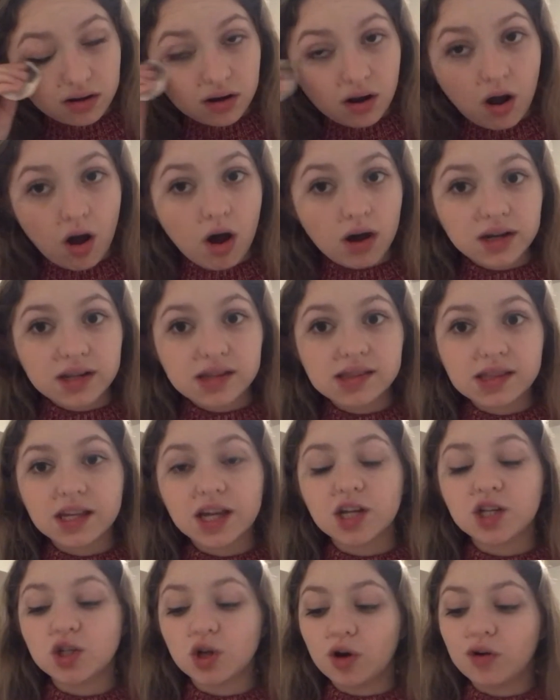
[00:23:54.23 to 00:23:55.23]
honestly,
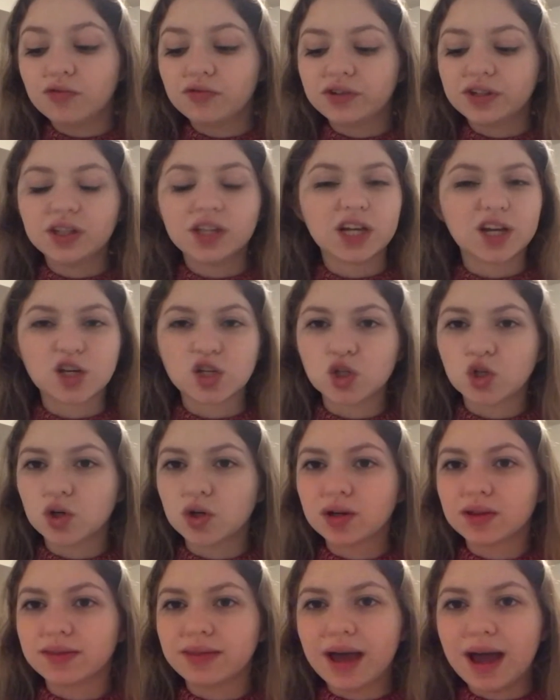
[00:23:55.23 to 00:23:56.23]
I don't feel like
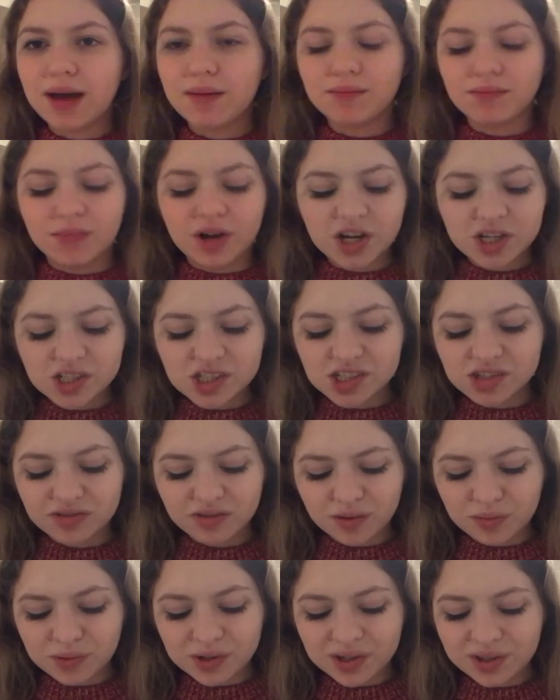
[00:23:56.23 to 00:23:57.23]
took that much
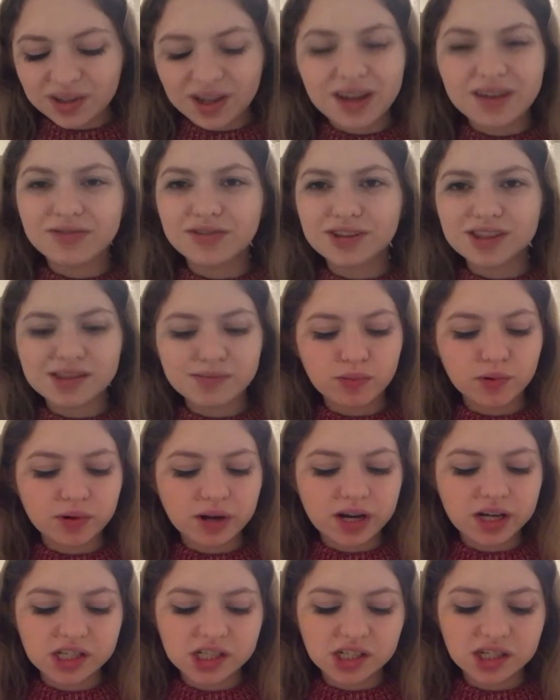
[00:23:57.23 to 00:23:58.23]
from real life
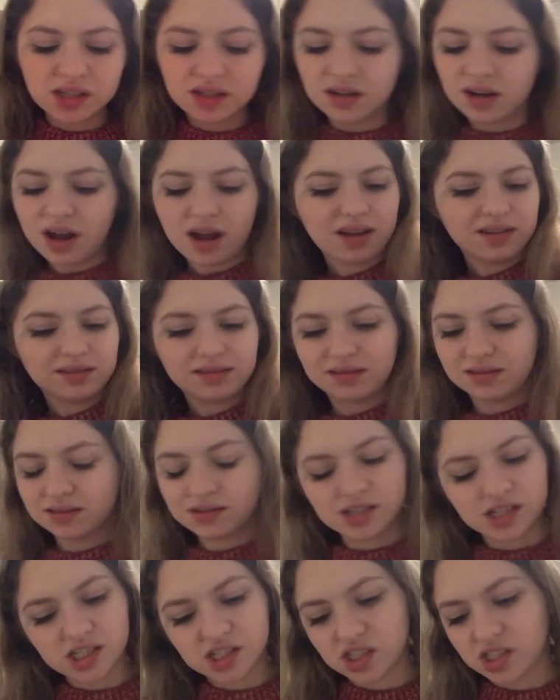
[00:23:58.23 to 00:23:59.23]
inspiration.
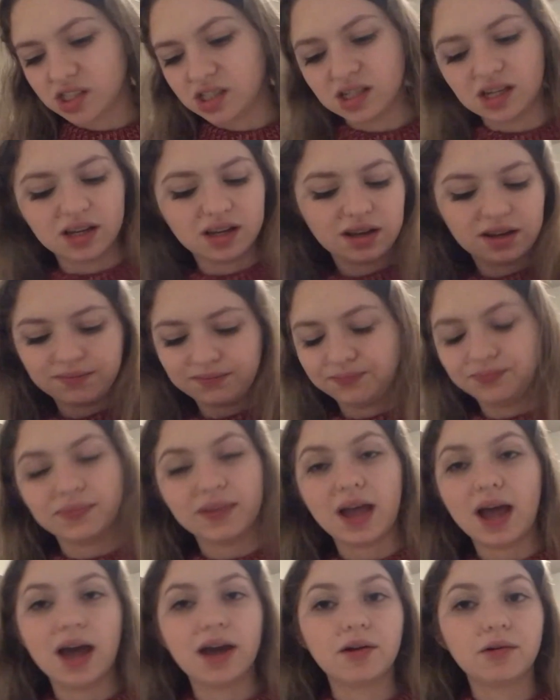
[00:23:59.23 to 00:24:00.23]

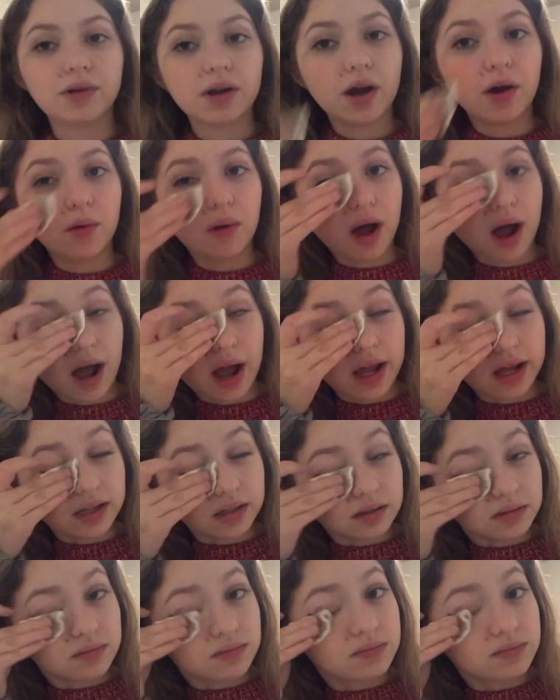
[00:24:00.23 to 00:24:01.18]
I don't know. I